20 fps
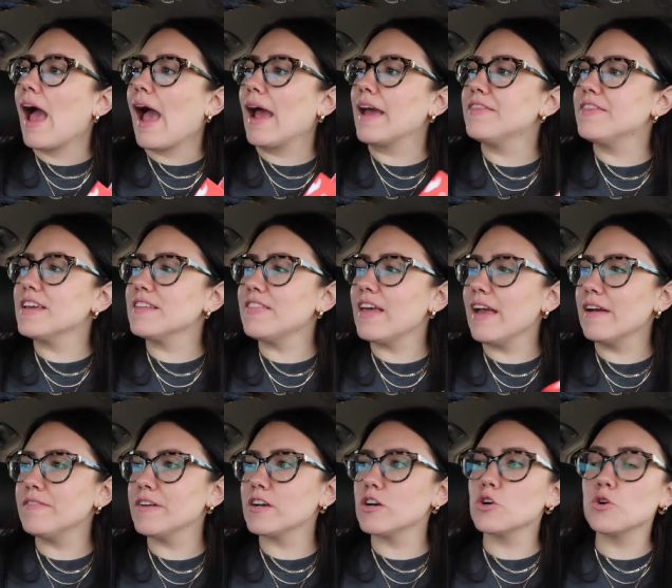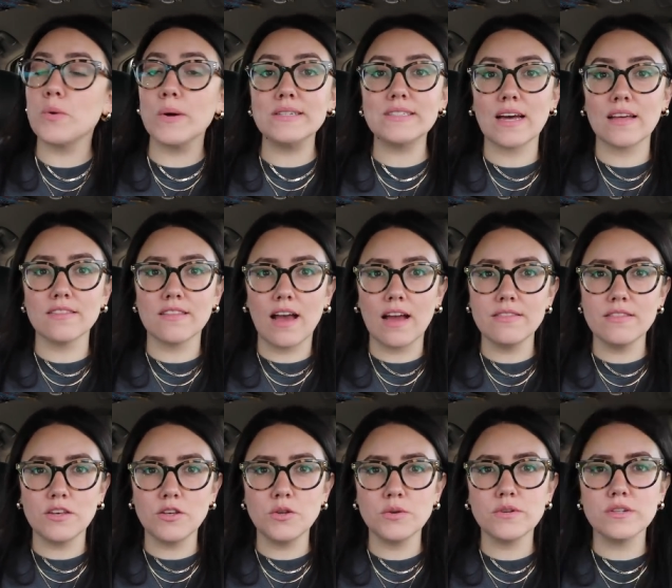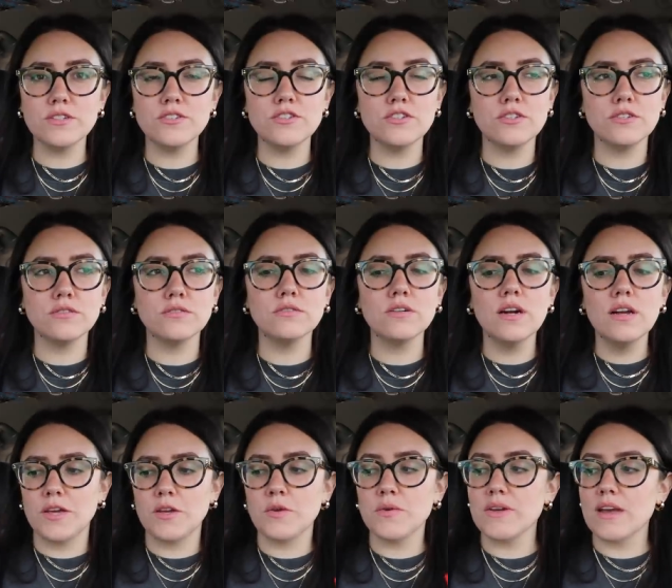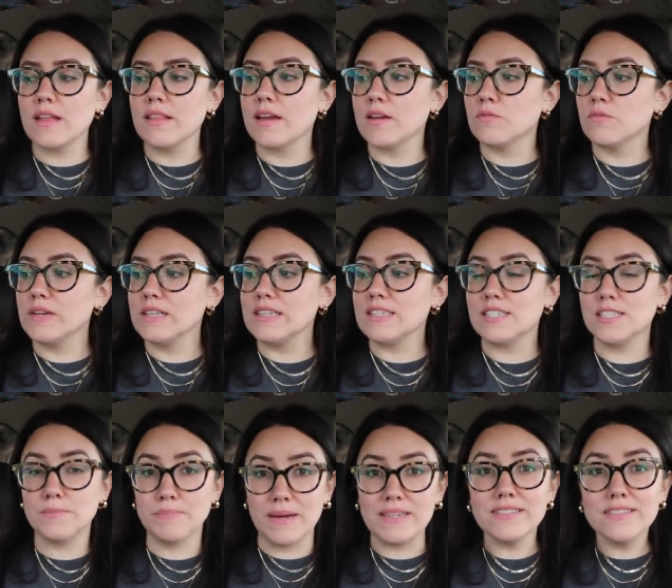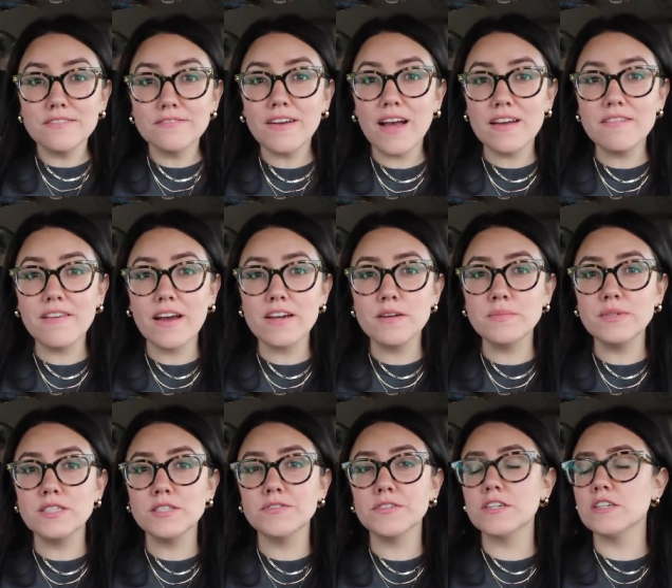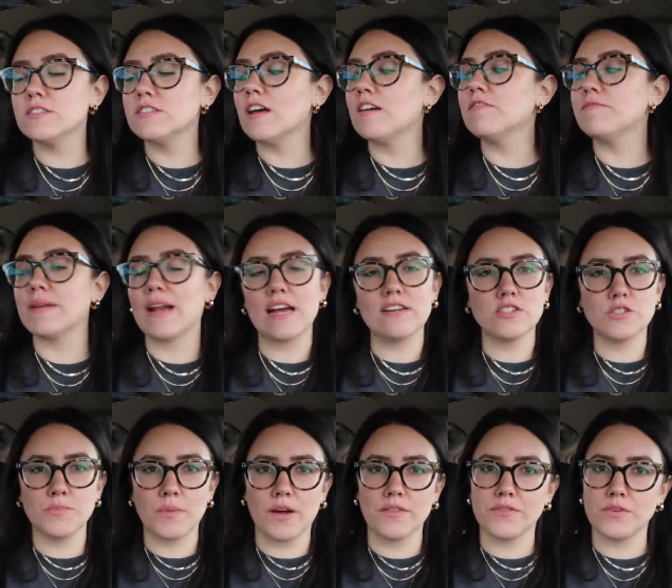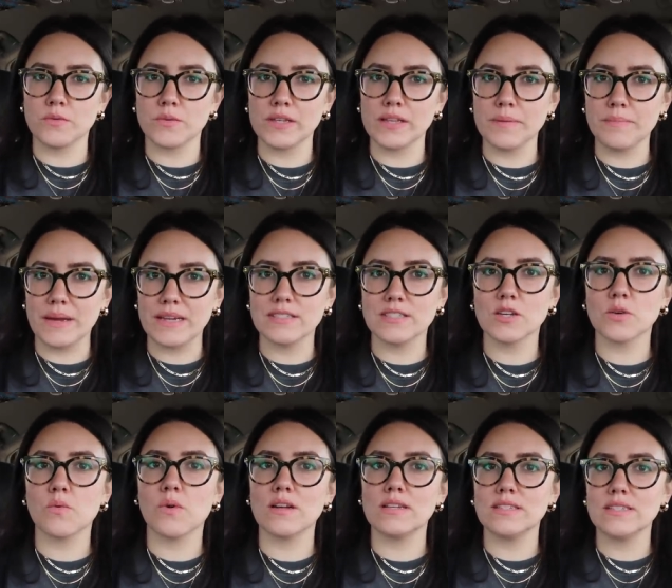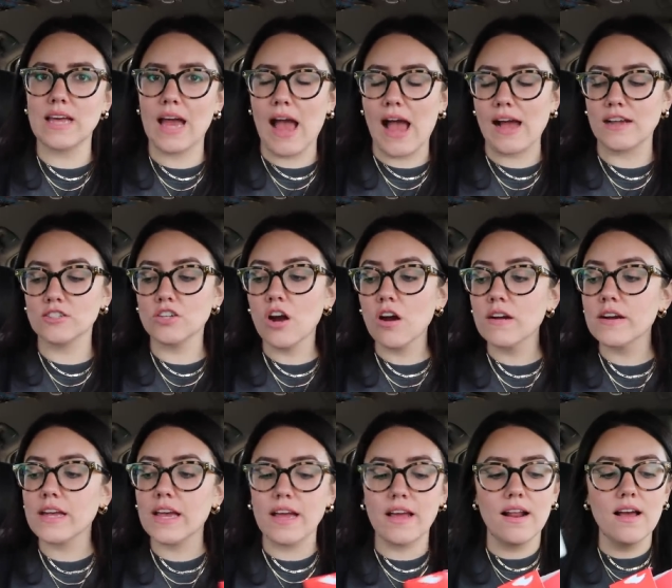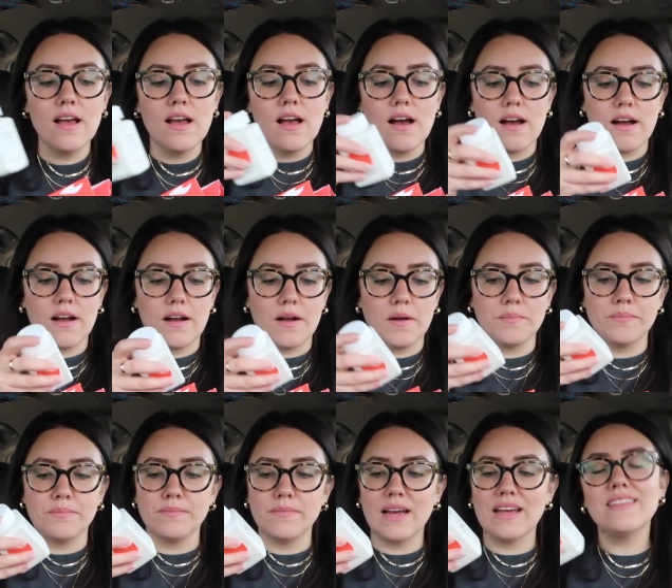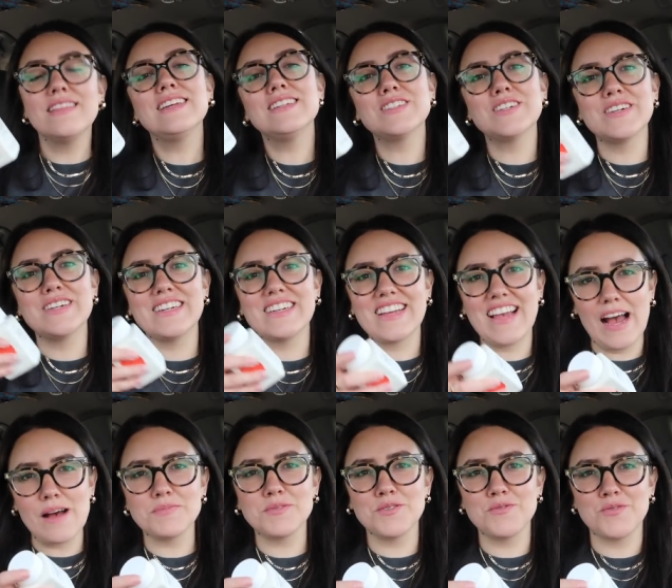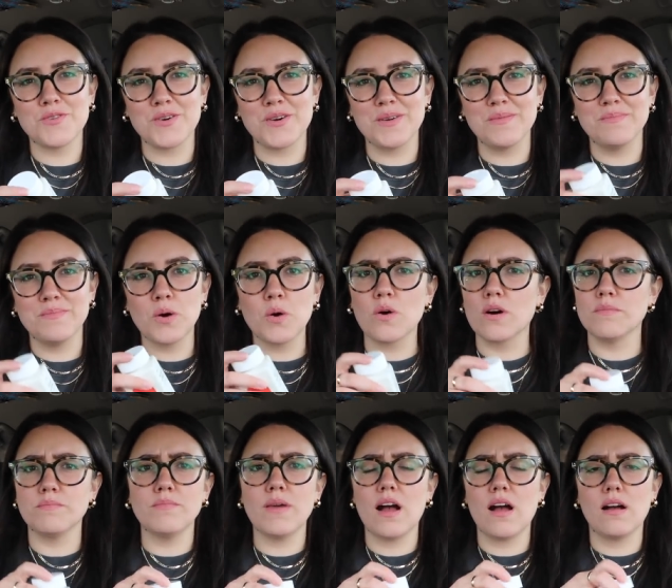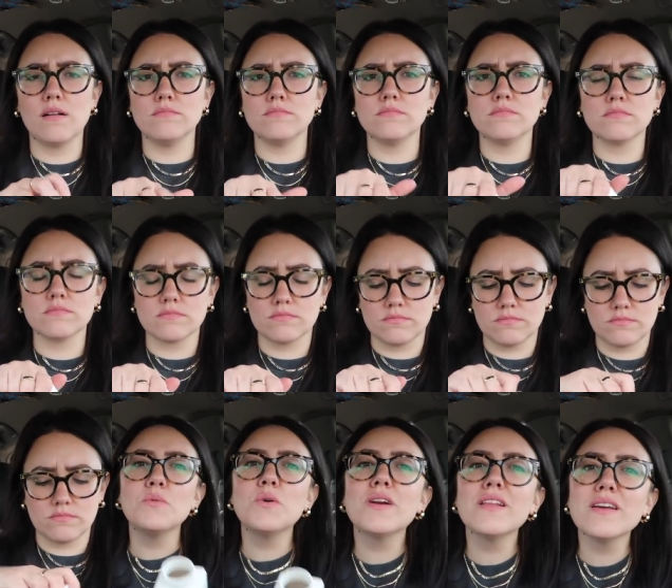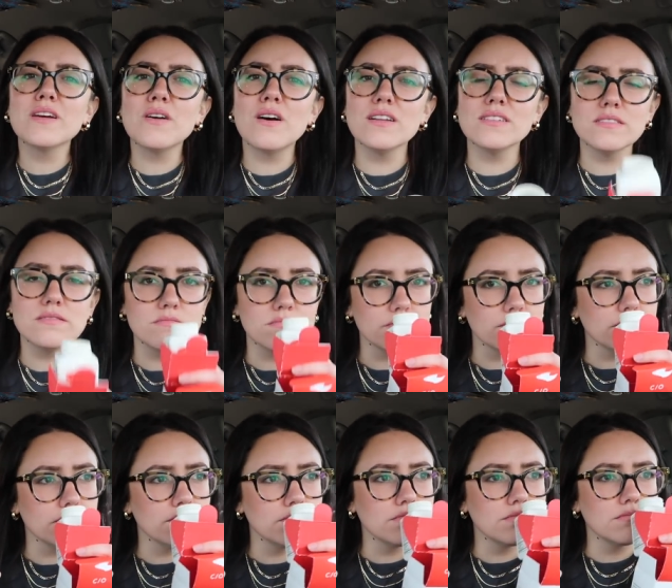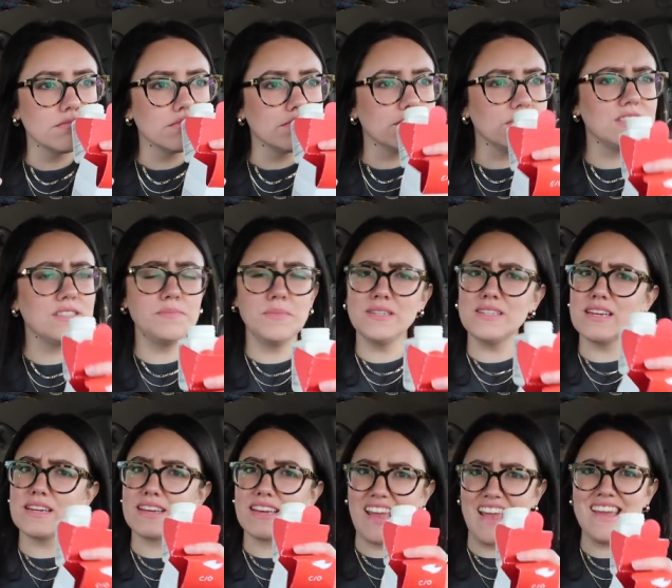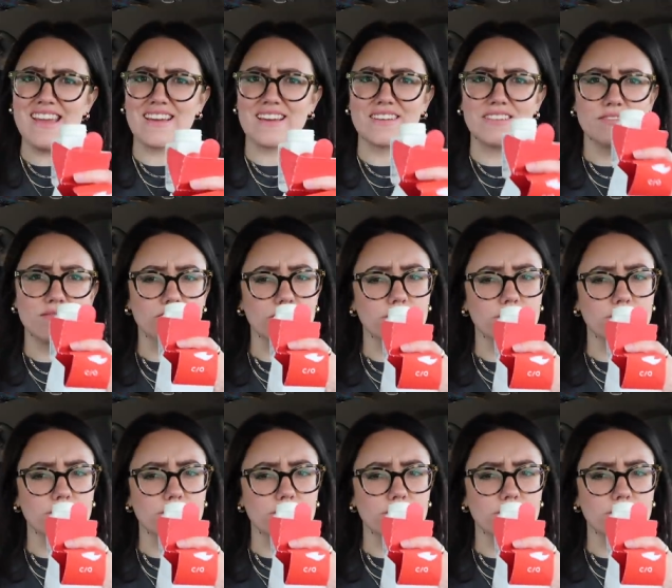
I think they have like a quiz online that you can do, that you can get like really specified vitamins for yourself, but I just bought the really basic ones at Target. And these are in capsule form, or what are they called? This smells like cake.